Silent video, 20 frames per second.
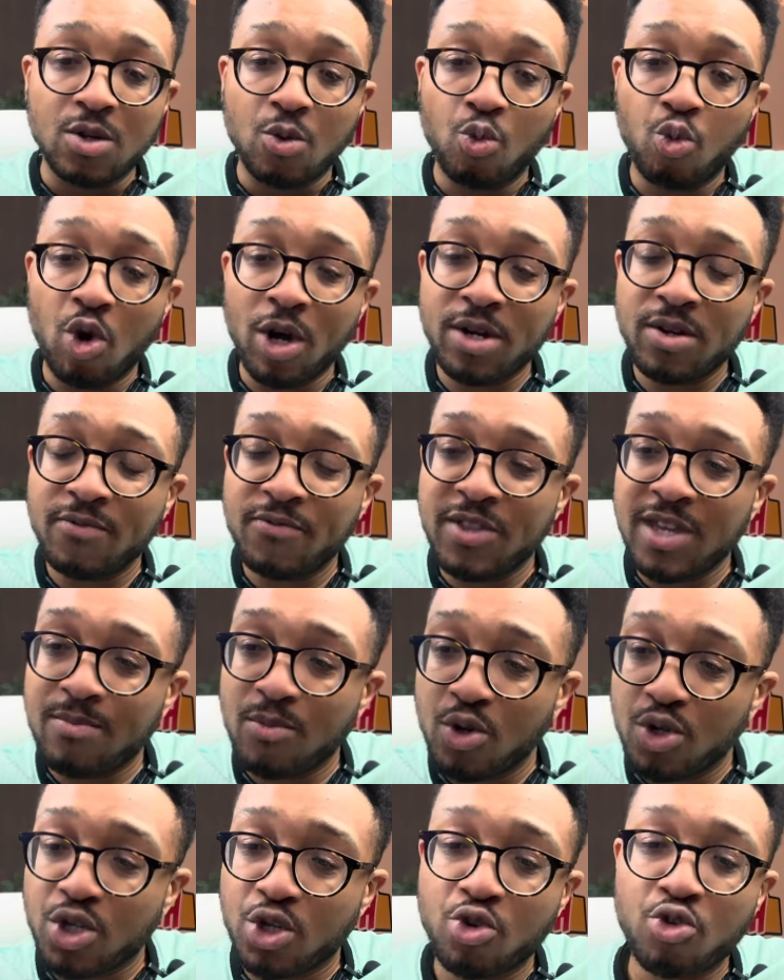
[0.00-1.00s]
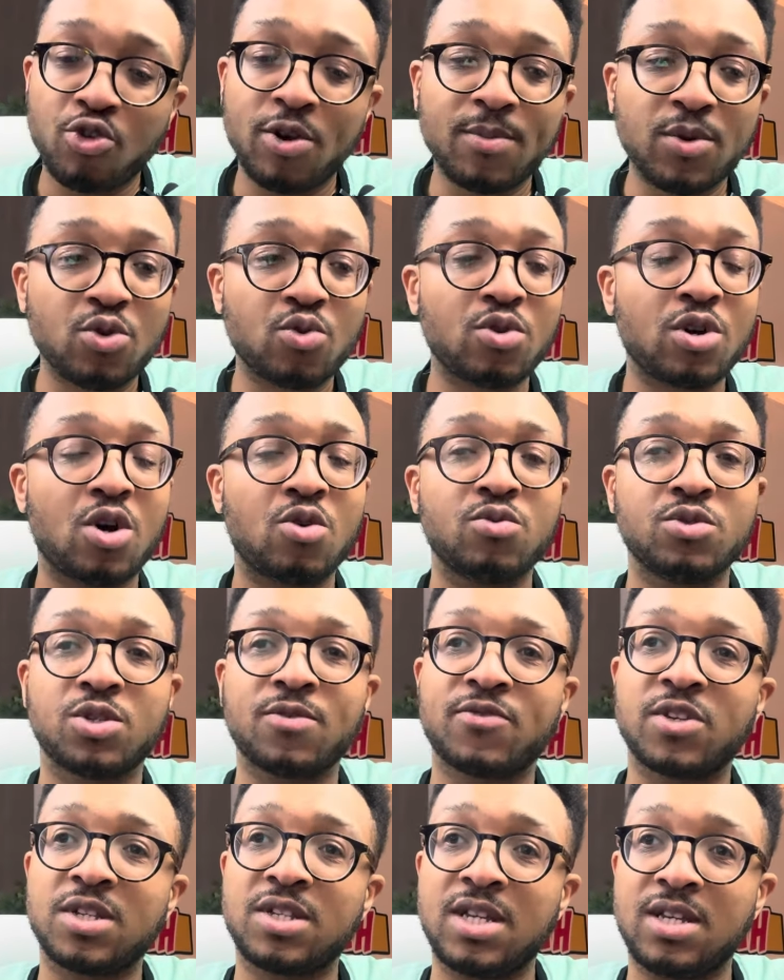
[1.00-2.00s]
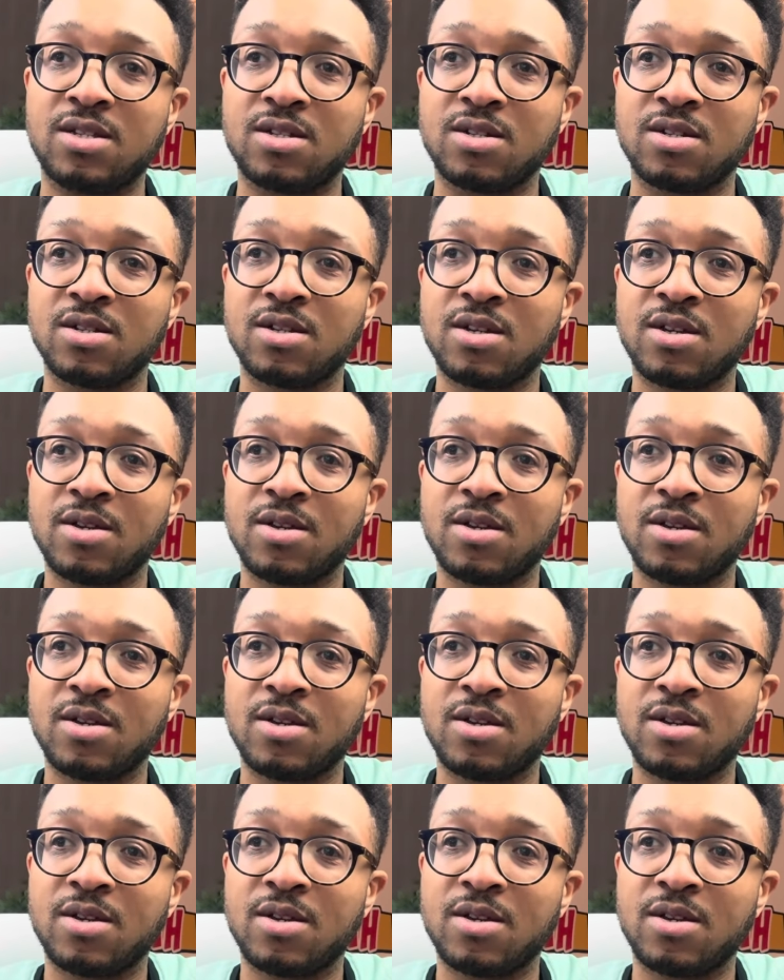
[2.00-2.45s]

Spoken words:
one of the most criminal goals of the season.